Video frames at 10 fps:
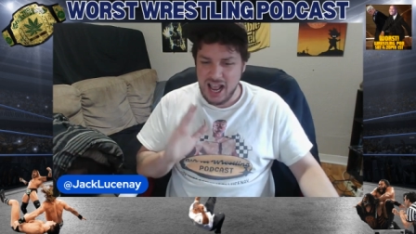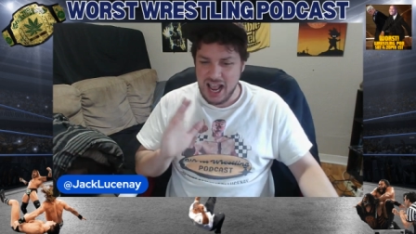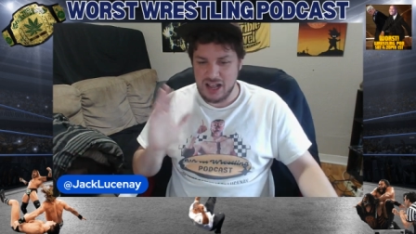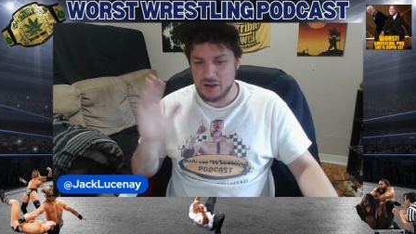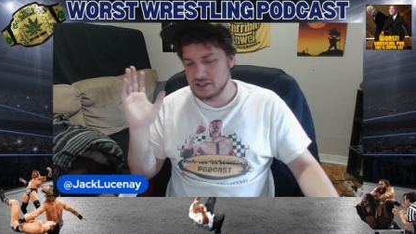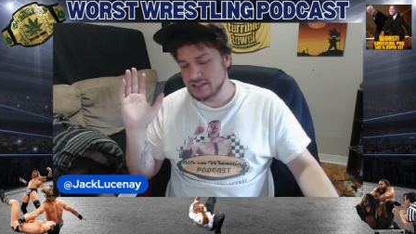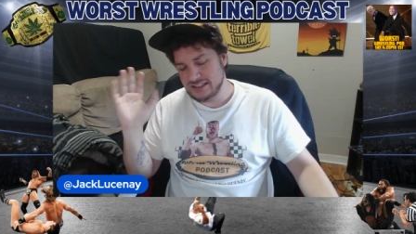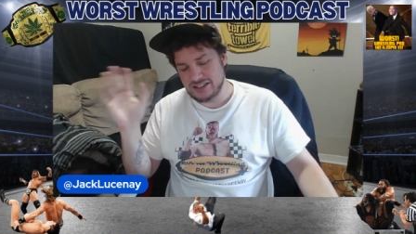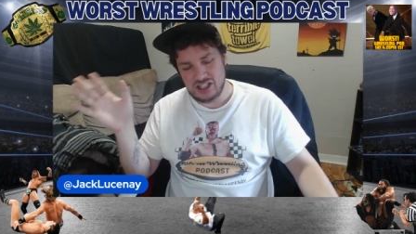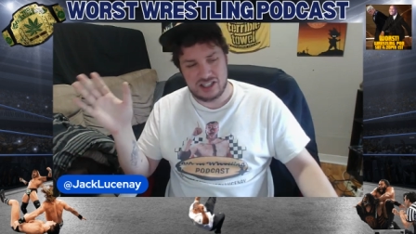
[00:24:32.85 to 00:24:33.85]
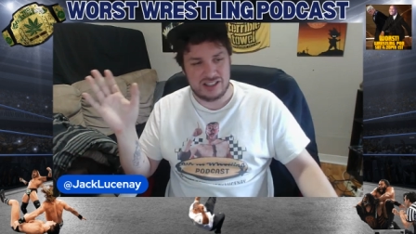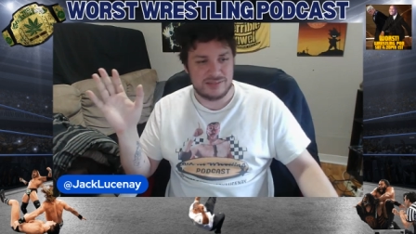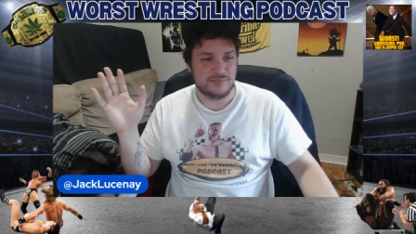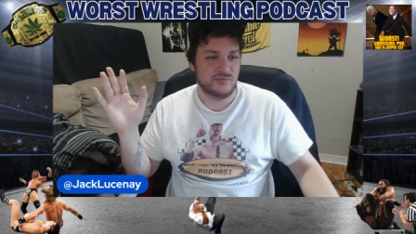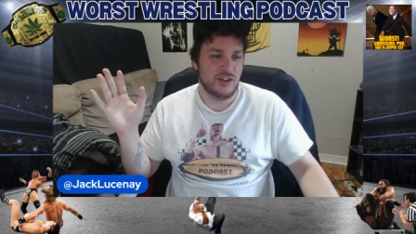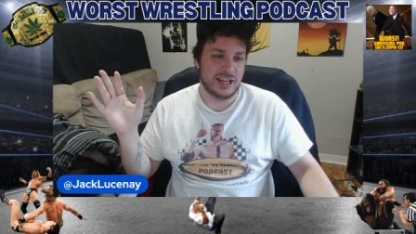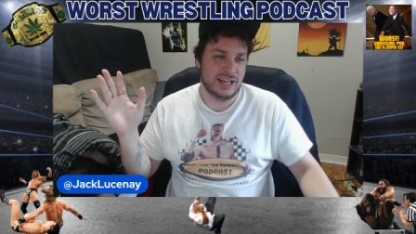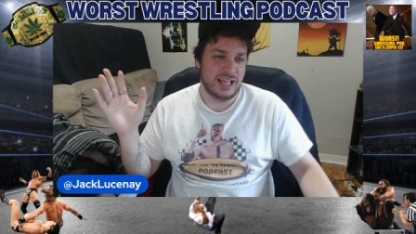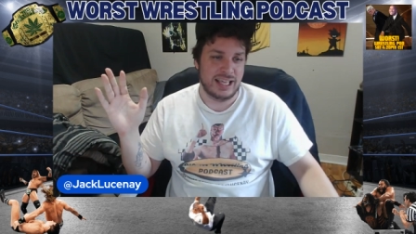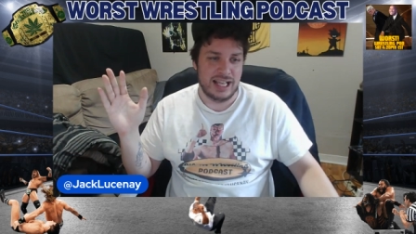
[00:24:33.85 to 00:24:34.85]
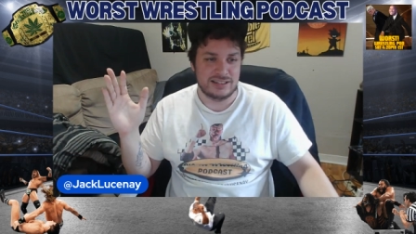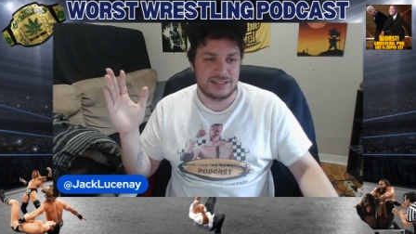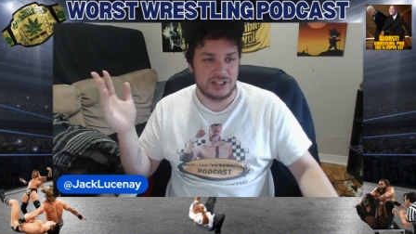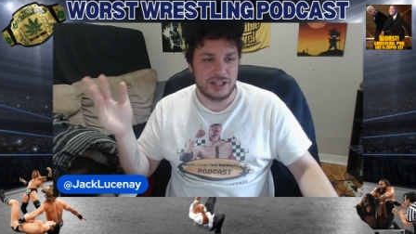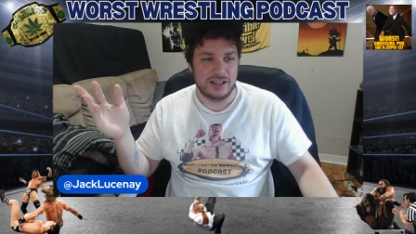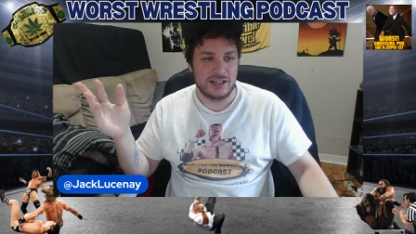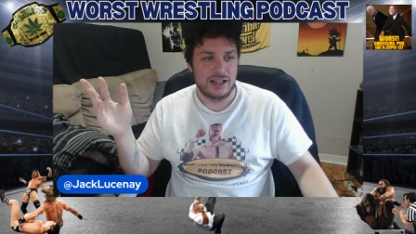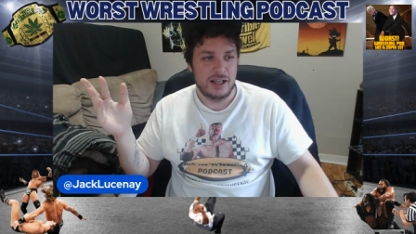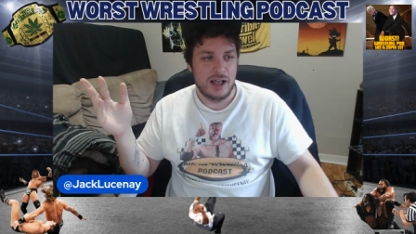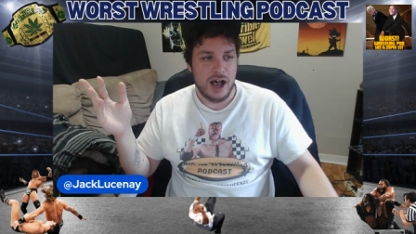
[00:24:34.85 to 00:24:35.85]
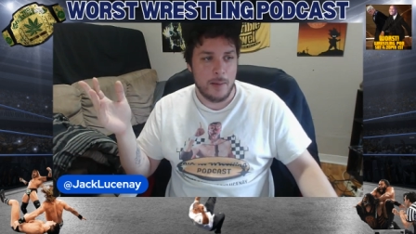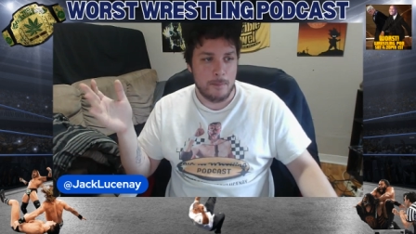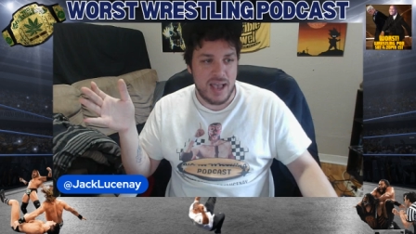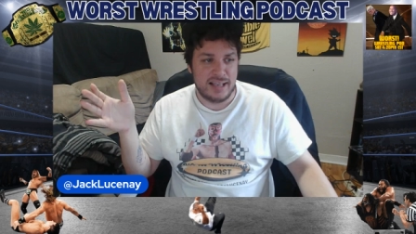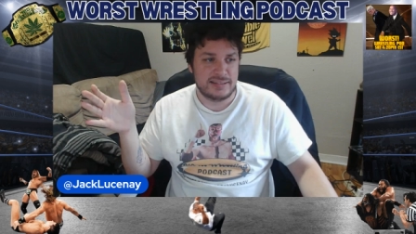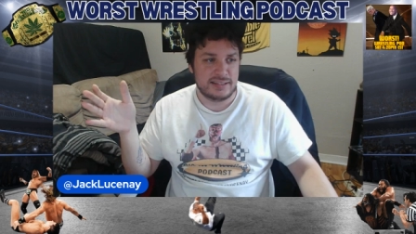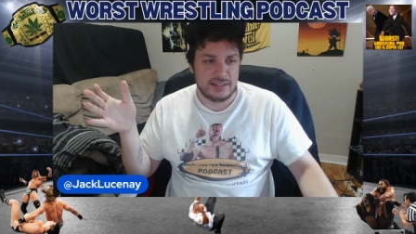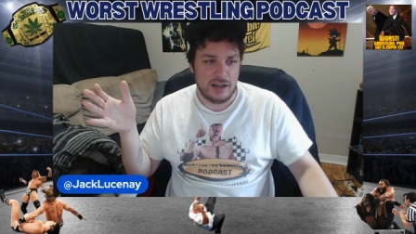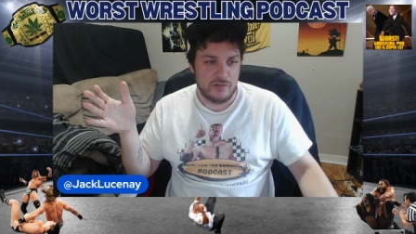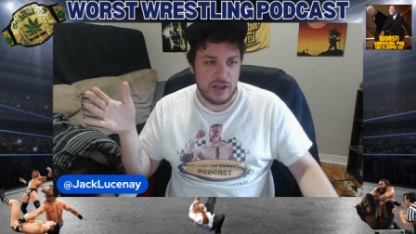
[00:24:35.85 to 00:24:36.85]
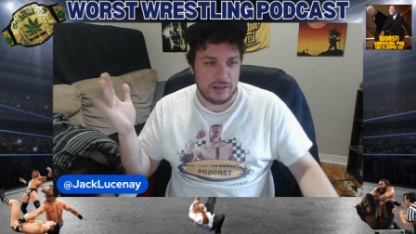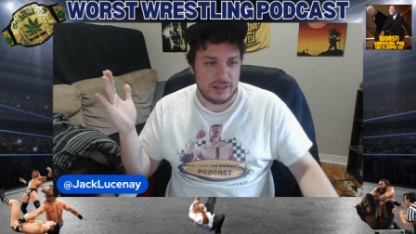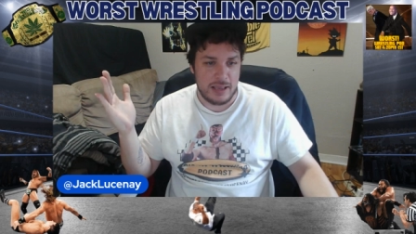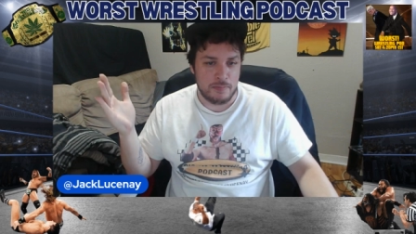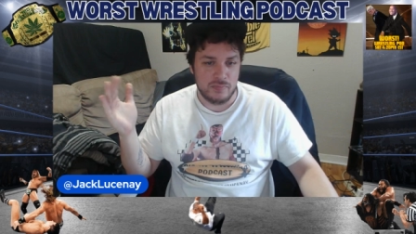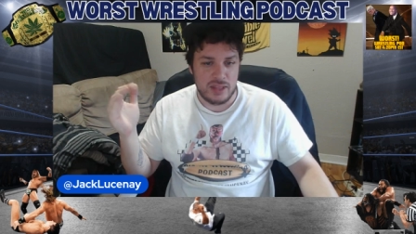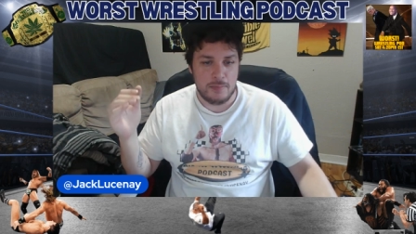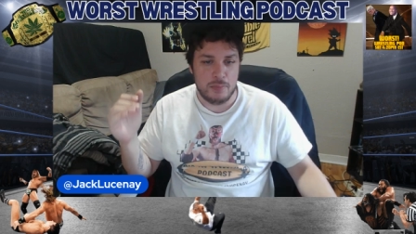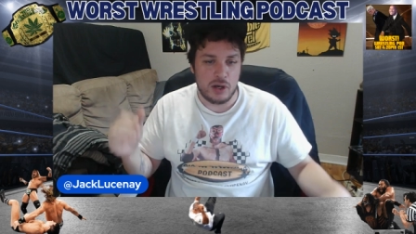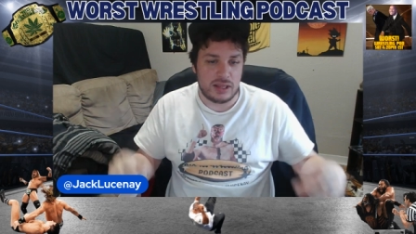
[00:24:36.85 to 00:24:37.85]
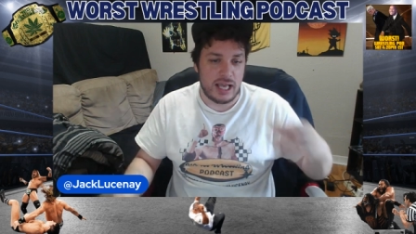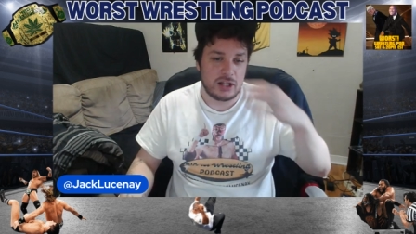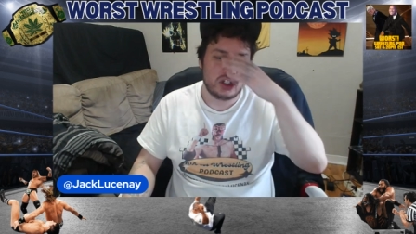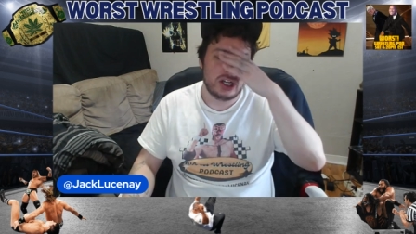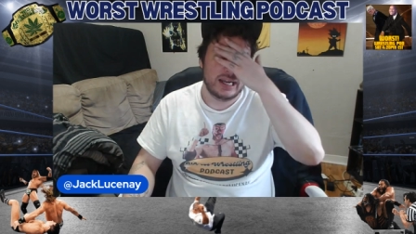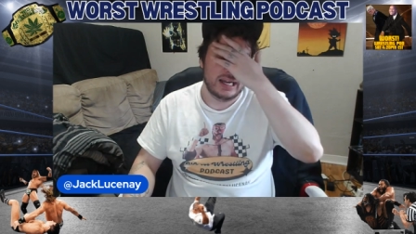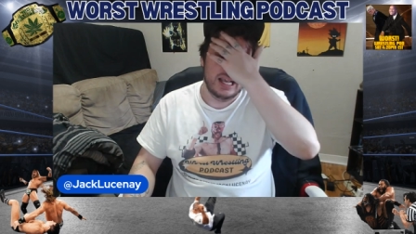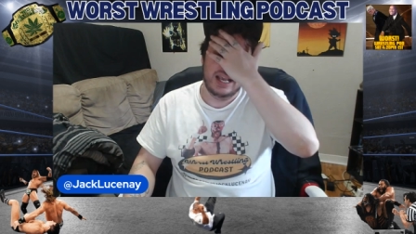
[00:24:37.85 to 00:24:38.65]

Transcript: And it was just fucking, again, such a mess of how they booked that shit.